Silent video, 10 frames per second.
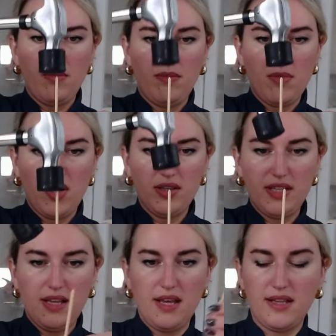
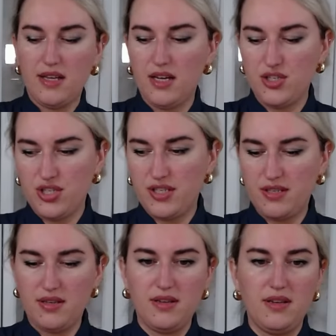mallet and I
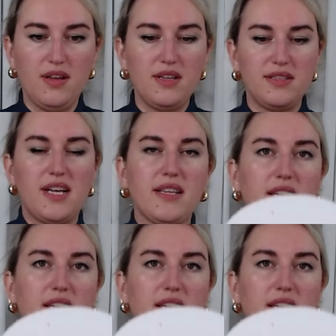just dunk